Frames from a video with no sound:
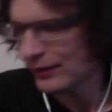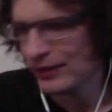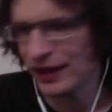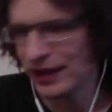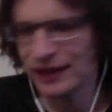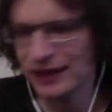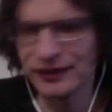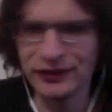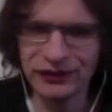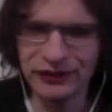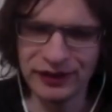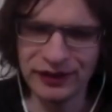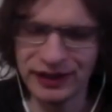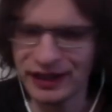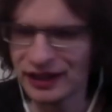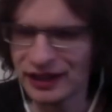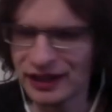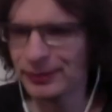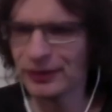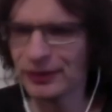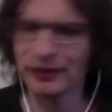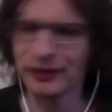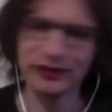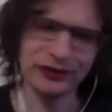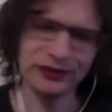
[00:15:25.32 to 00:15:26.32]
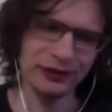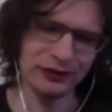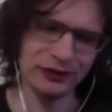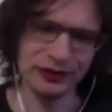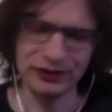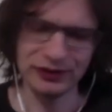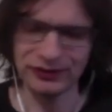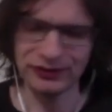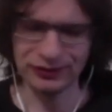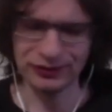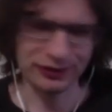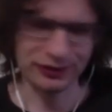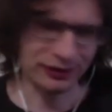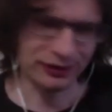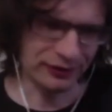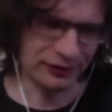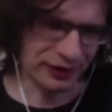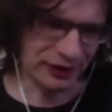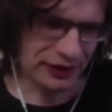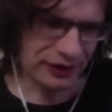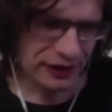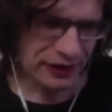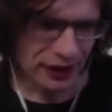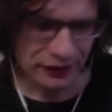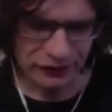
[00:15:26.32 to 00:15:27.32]
taking this thing out of the box, using it for
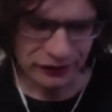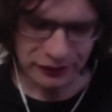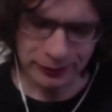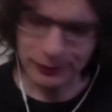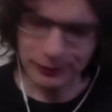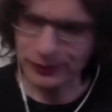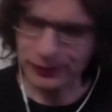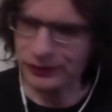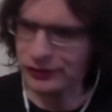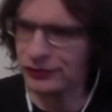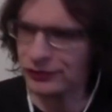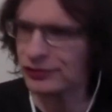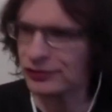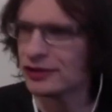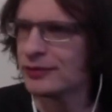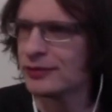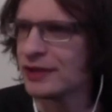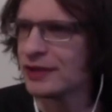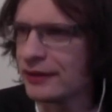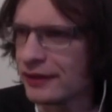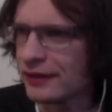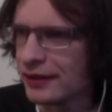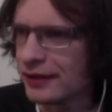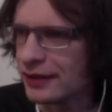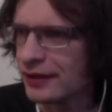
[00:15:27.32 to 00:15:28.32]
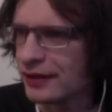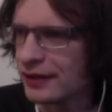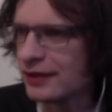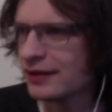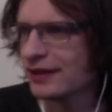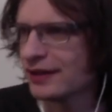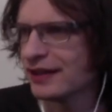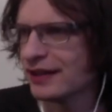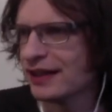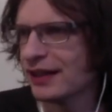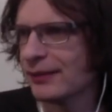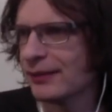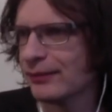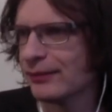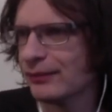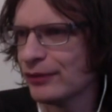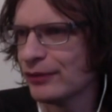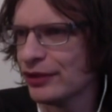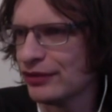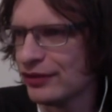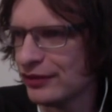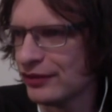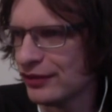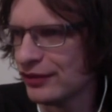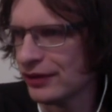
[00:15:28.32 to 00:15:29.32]
a live sports streaming thing,
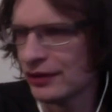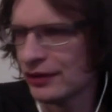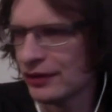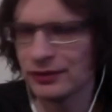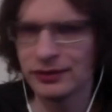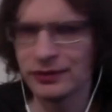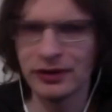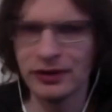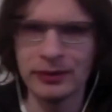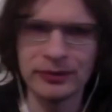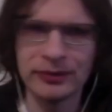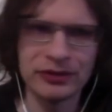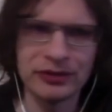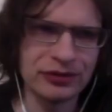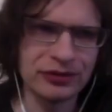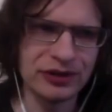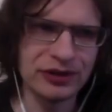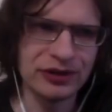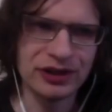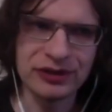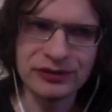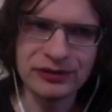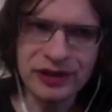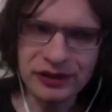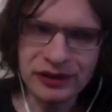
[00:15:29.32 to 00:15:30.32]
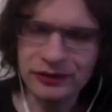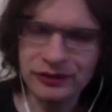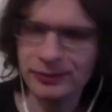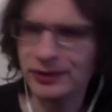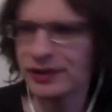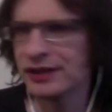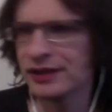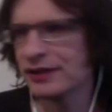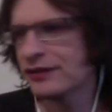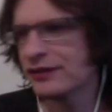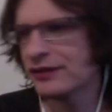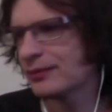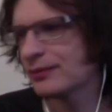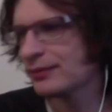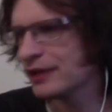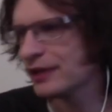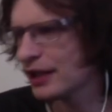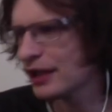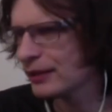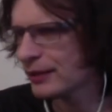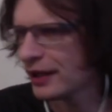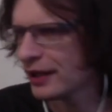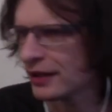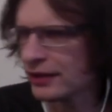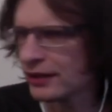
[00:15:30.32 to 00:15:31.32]
which is some commentary and effects mics and
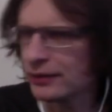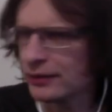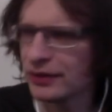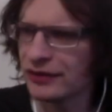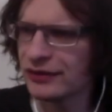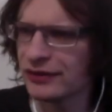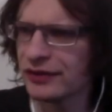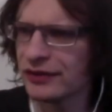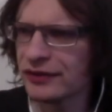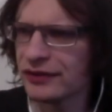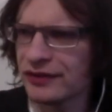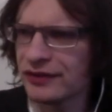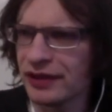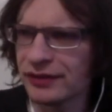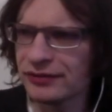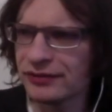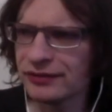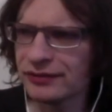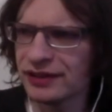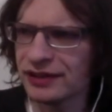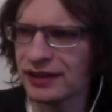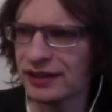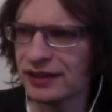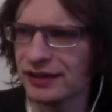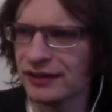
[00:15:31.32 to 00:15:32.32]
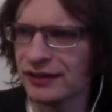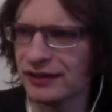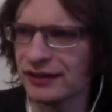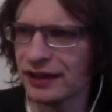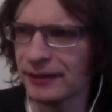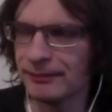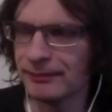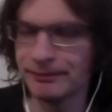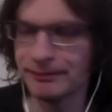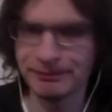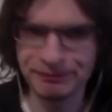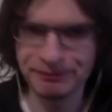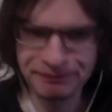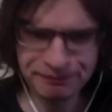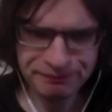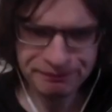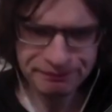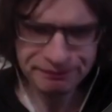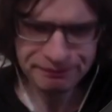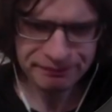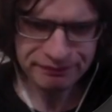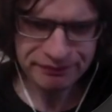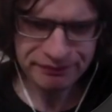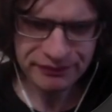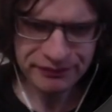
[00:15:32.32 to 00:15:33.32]
playback and all that sort of stuff. And
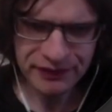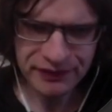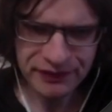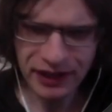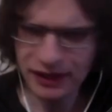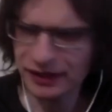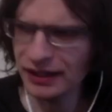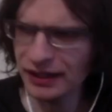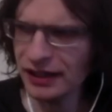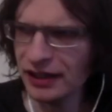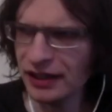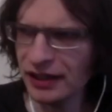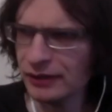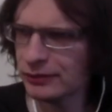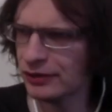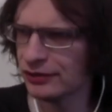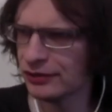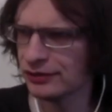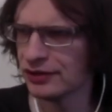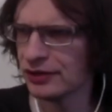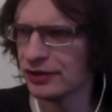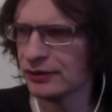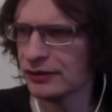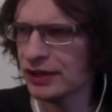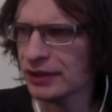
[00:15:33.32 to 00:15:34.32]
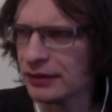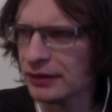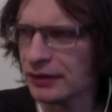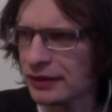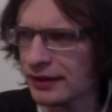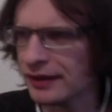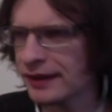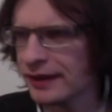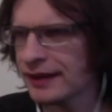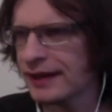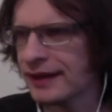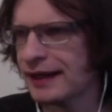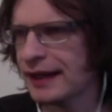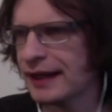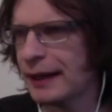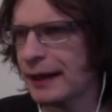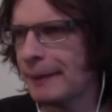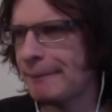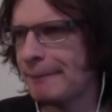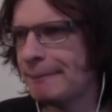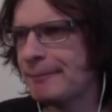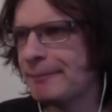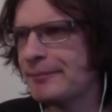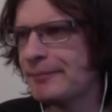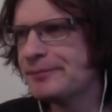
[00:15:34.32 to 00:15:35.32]
it worked really well.
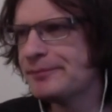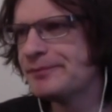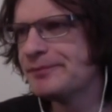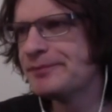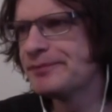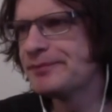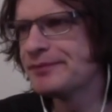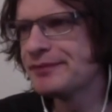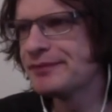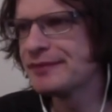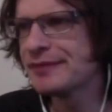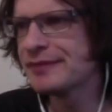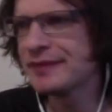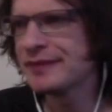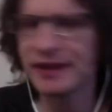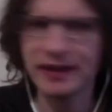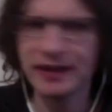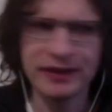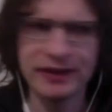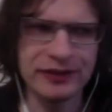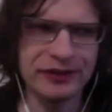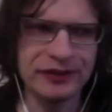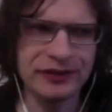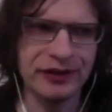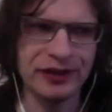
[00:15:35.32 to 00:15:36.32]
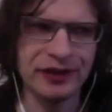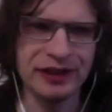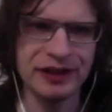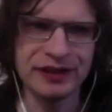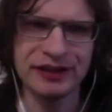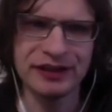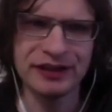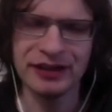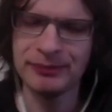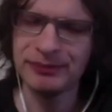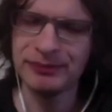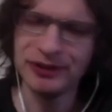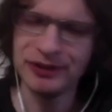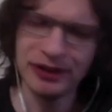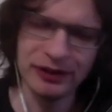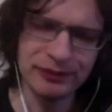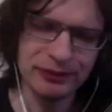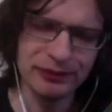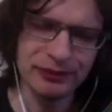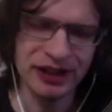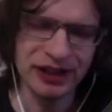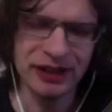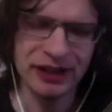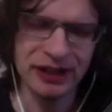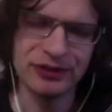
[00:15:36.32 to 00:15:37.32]
So I ended up,
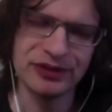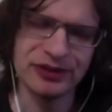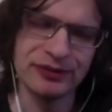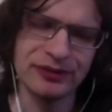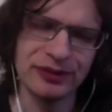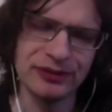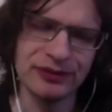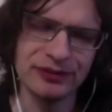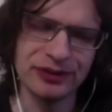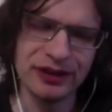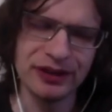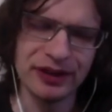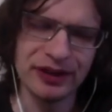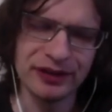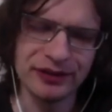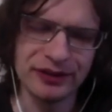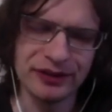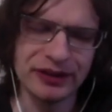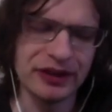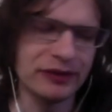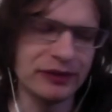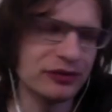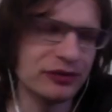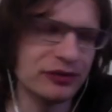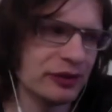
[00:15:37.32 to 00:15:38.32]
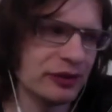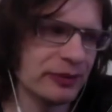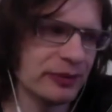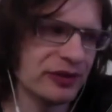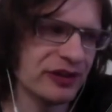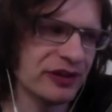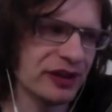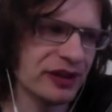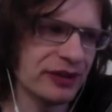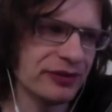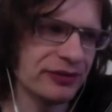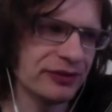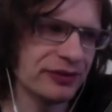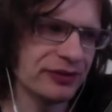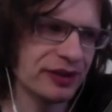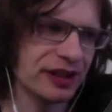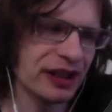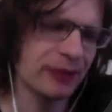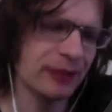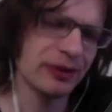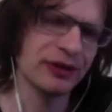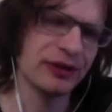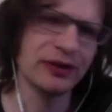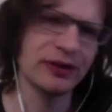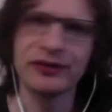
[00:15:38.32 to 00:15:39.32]
kept it on for like the live stream stuff and
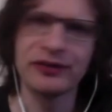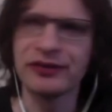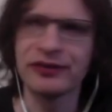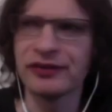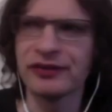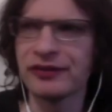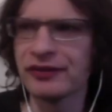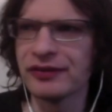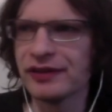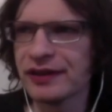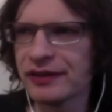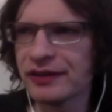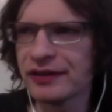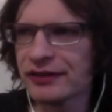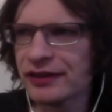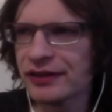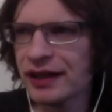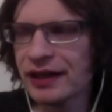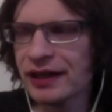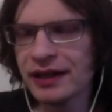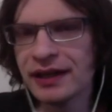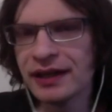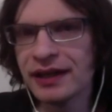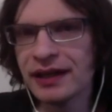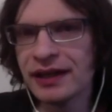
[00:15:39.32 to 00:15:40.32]
a couple of concerts and things.